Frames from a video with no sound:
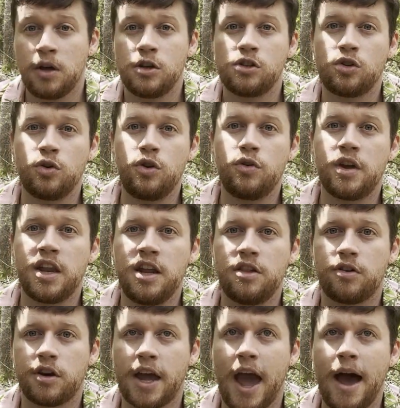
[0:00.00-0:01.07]
So you can
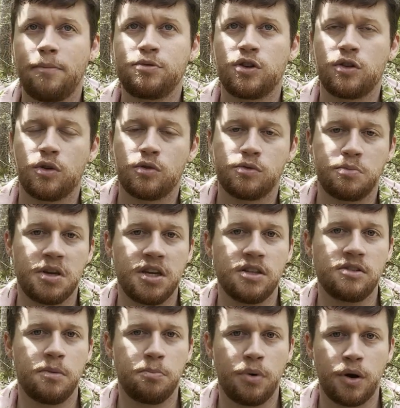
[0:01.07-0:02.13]
either capture those bees
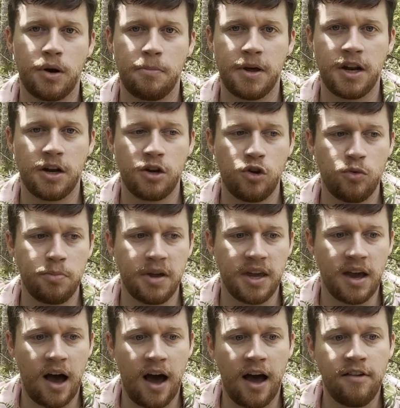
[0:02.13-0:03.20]
and put them in a new
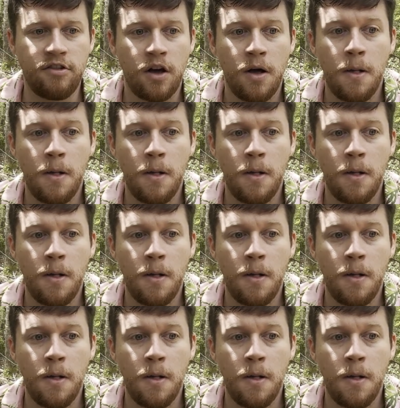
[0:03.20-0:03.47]
beehive,